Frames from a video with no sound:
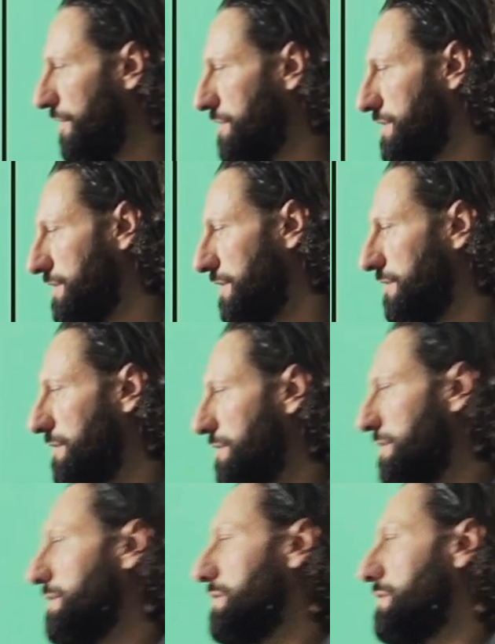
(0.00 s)

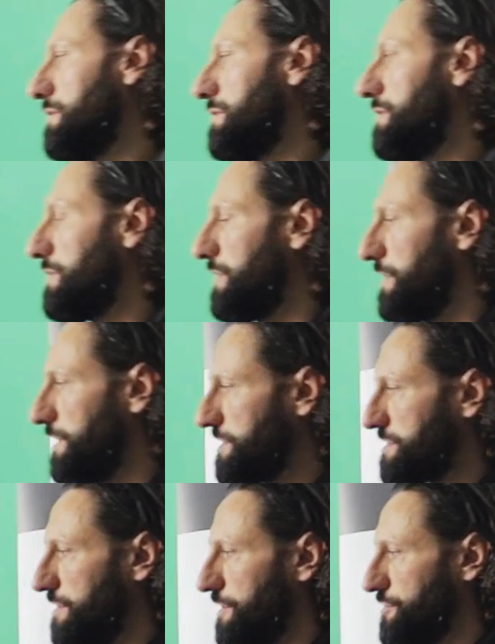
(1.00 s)
vertical in
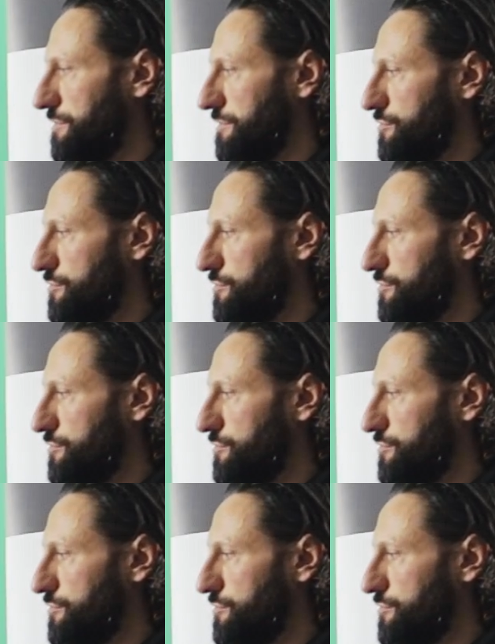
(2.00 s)
each station.